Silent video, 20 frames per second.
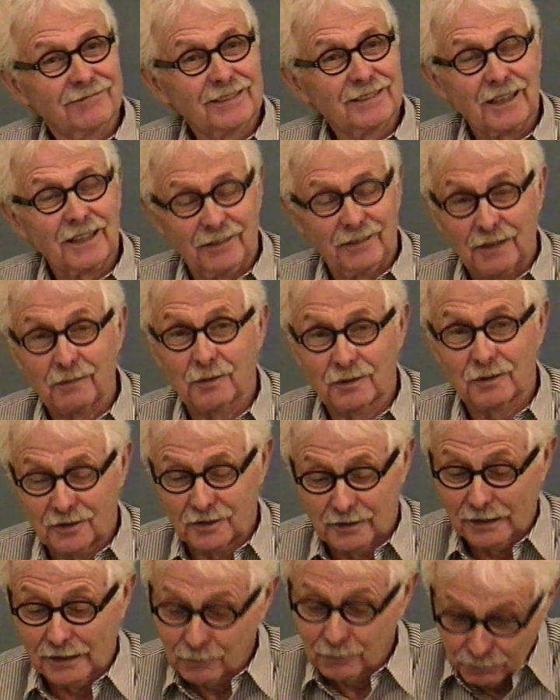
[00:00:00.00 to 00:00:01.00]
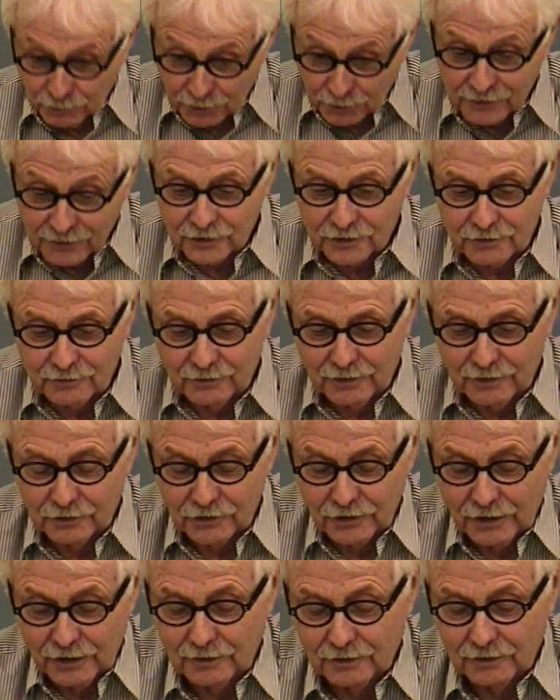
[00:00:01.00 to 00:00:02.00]
That was one of the
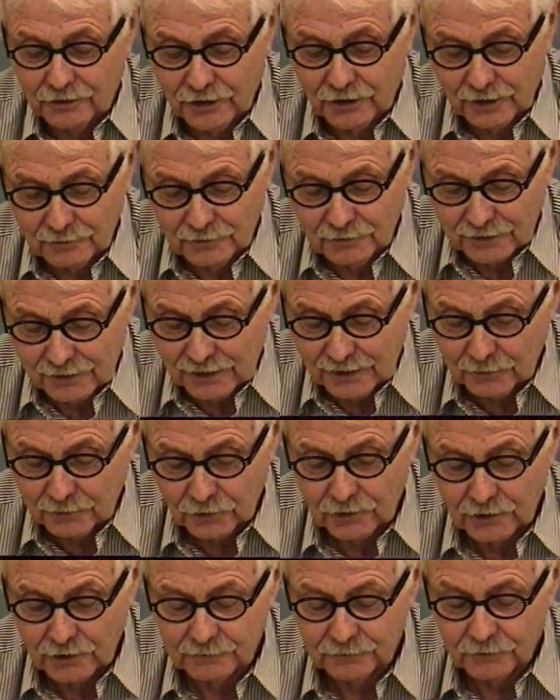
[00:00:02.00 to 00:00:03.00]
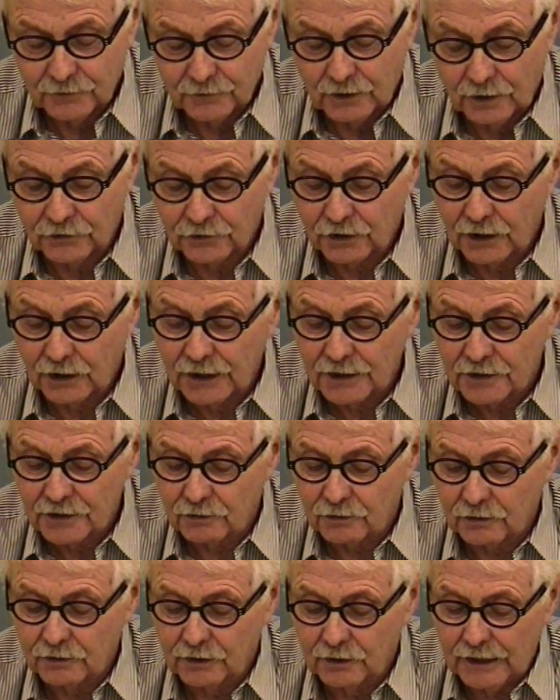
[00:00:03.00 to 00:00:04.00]
chaps that came around. Other guys
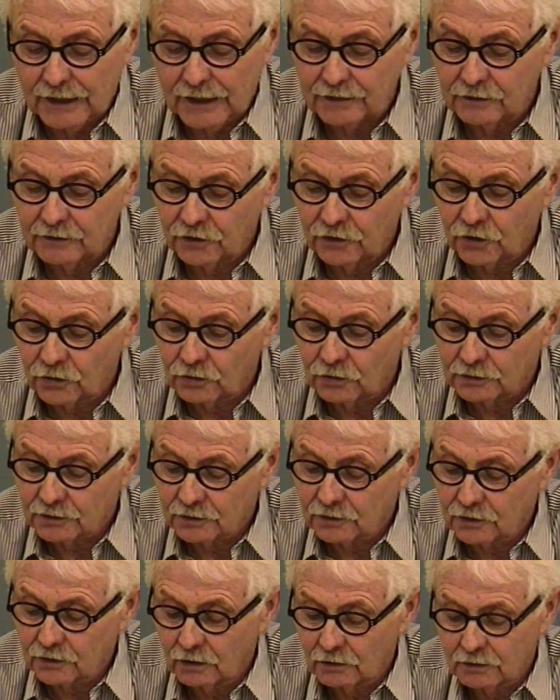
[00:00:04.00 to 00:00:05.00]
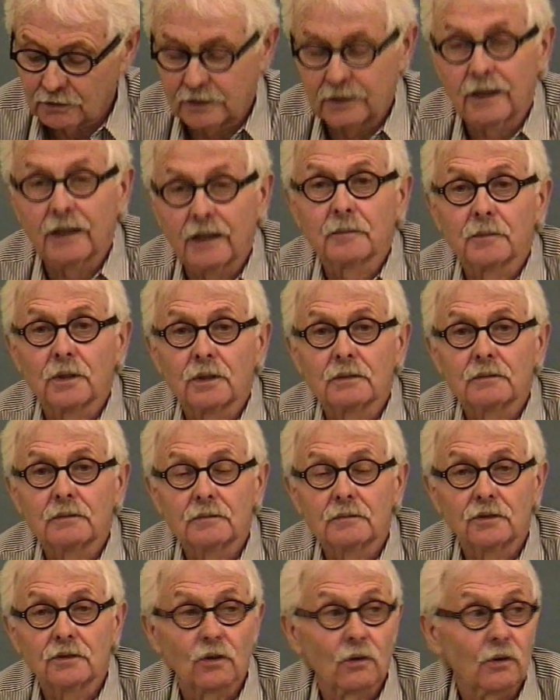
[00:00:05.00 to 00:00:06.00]
were Ed and Hugh and Colin Campbell,
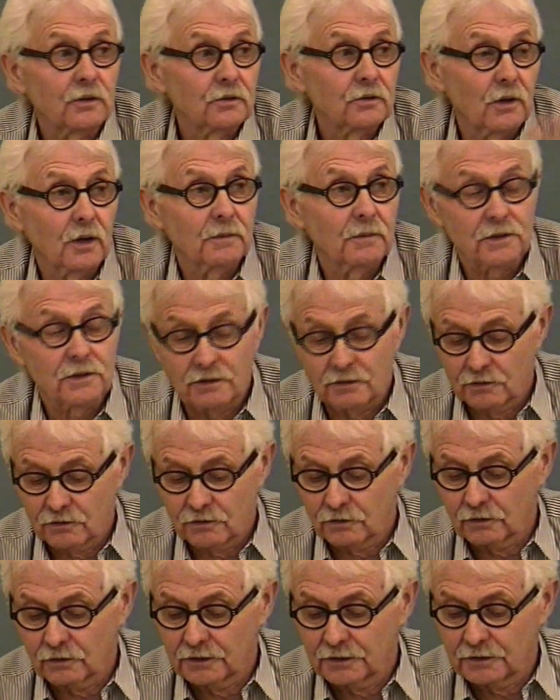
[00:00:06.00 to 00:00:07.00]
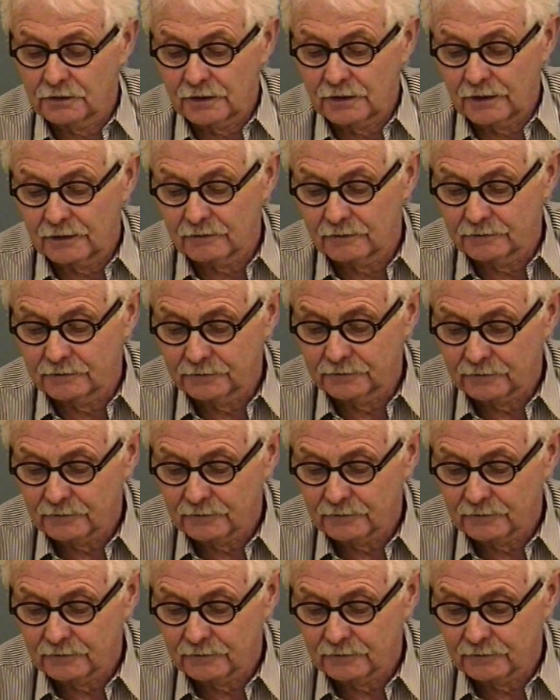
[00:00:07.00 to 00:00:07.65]
George Robinson, Shirley's dad.